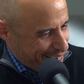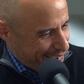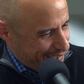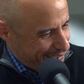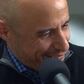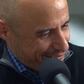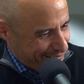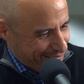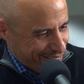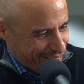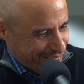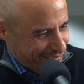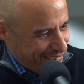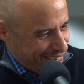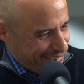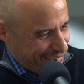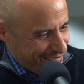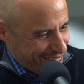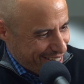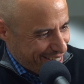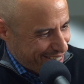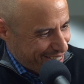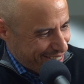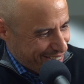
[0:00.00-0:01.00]
I don't understand
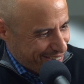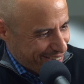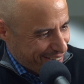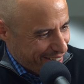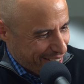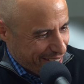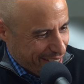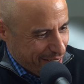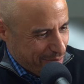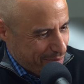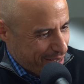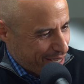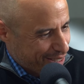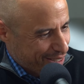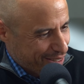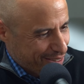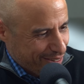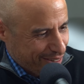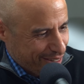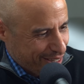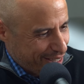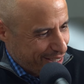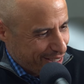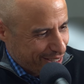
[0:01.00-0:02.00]
how they do it. Like in med
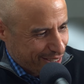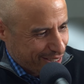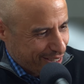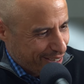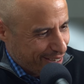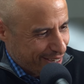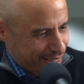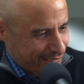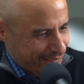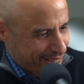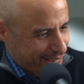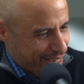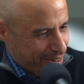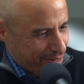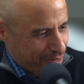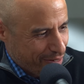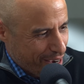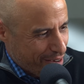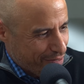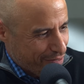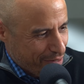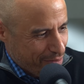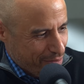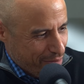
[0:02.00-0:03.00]
school, they just taught us like
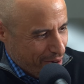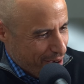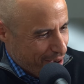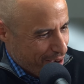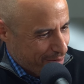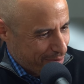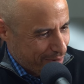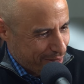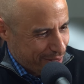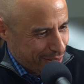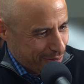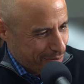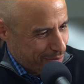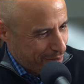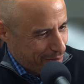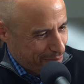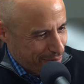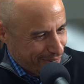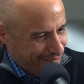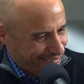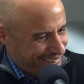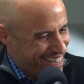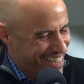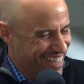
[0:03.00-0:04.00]
right from wrong with these
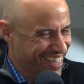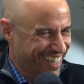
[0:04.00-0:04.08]
people.